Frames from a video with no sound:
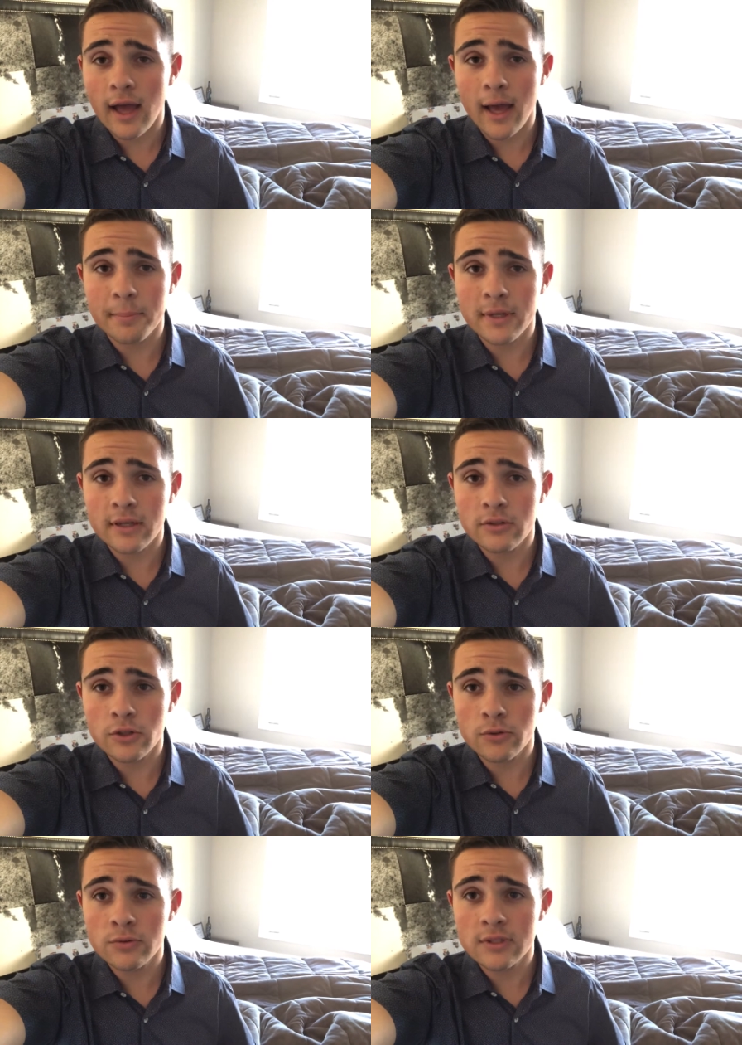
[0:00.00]
Happy
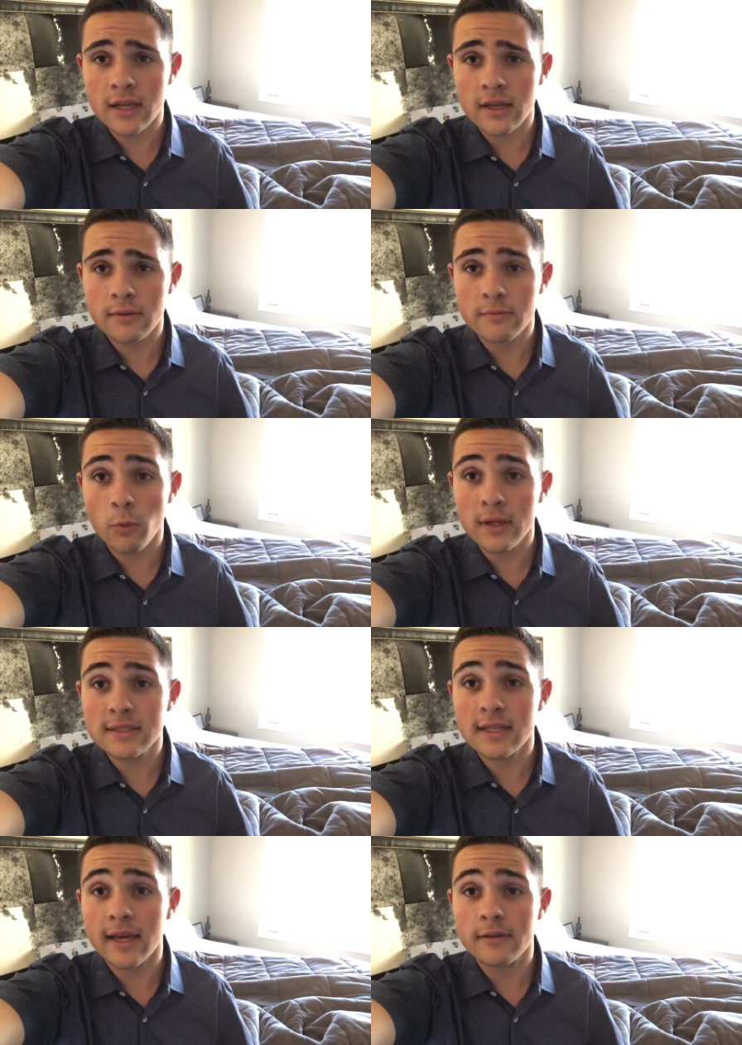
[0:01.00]
Tuesday,
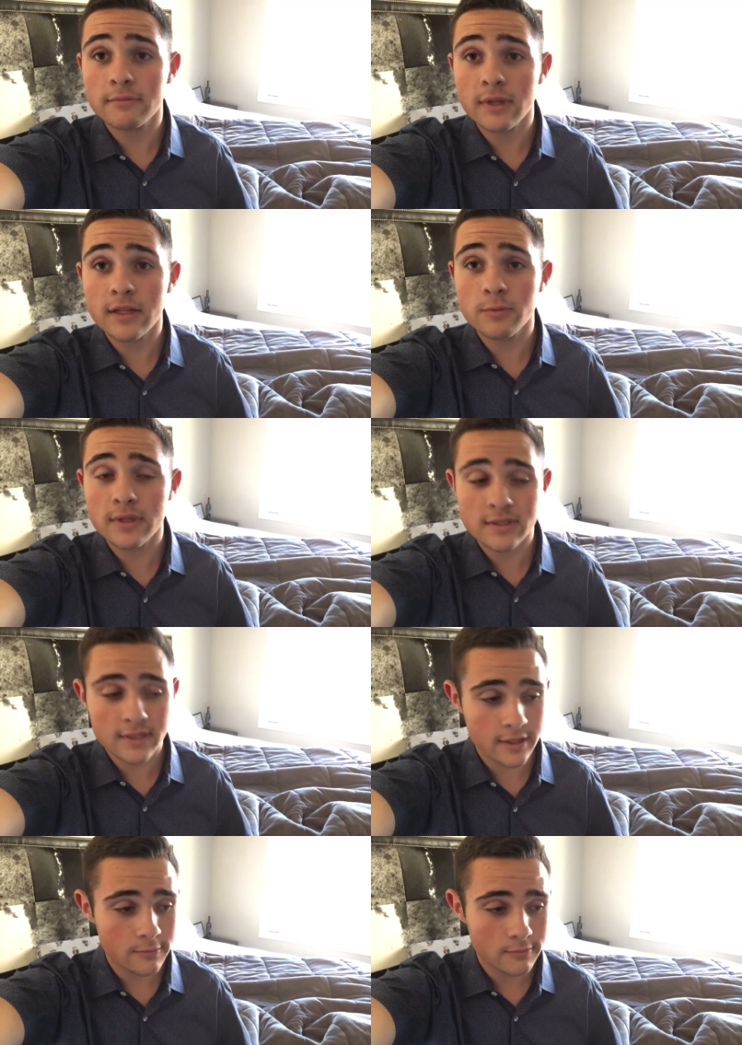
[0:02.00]
Wednesday. Today's
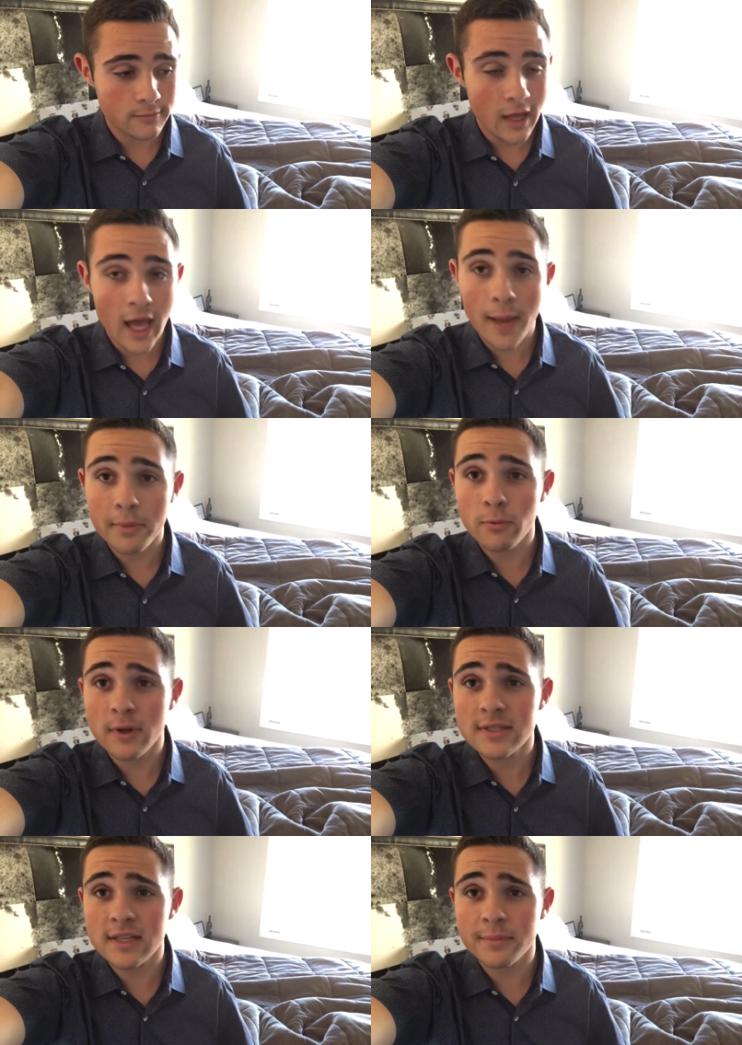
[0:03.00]
Wednesday. Happy
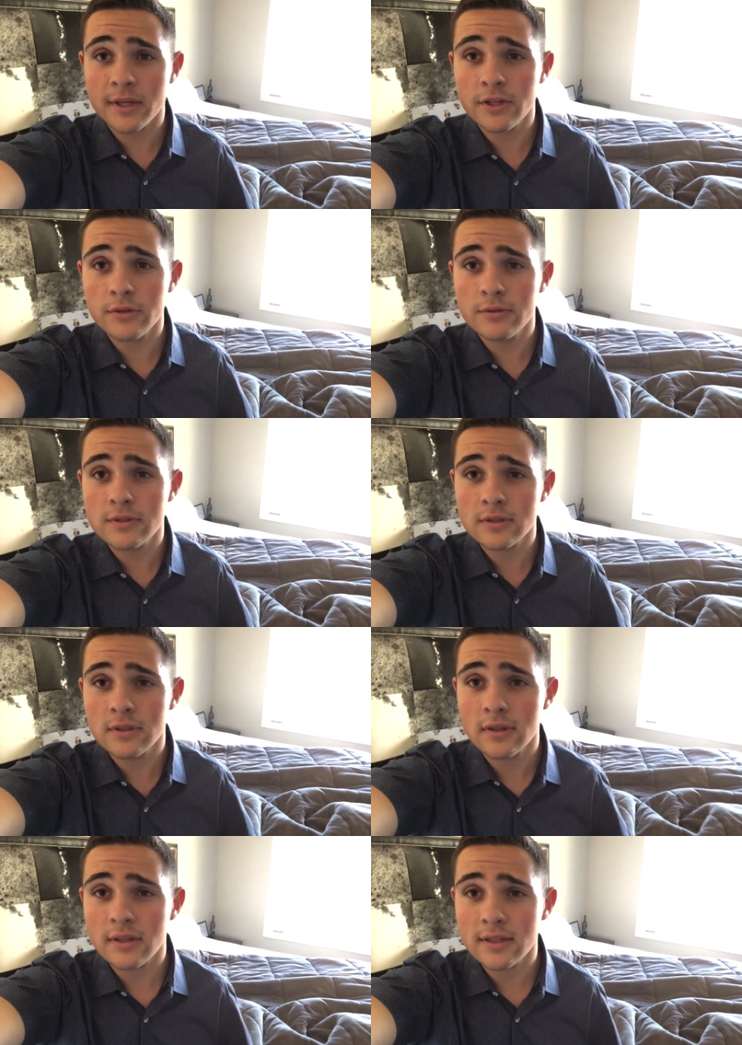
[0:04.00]
Wednesday, my dudes.
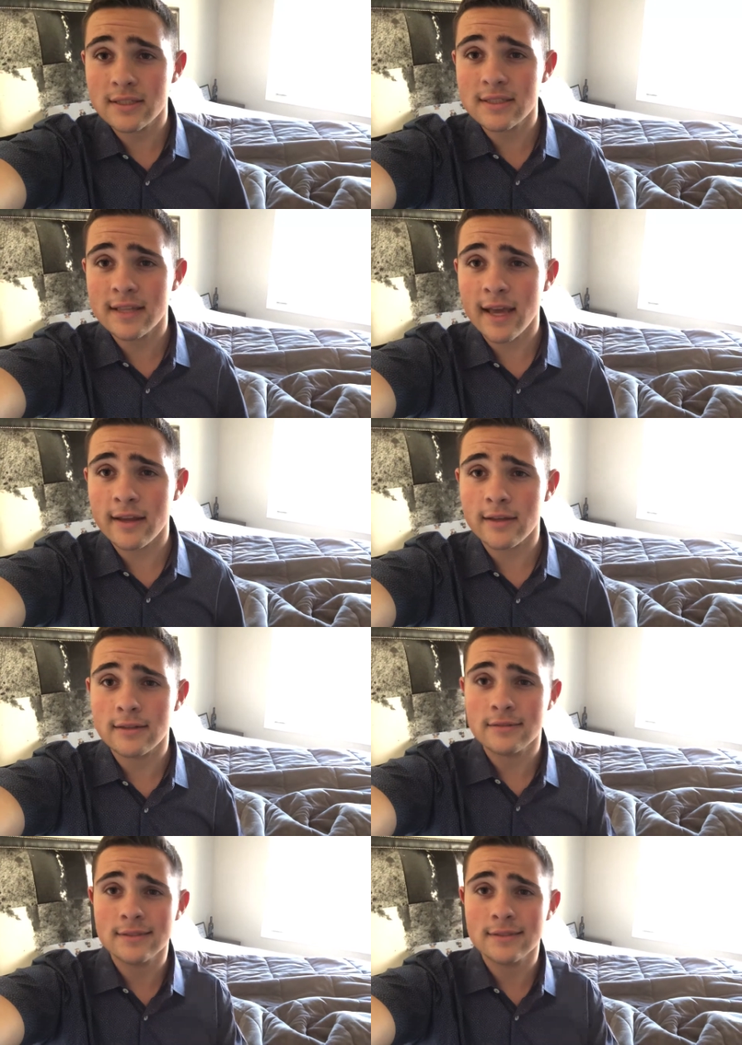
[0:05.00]
This is Danny.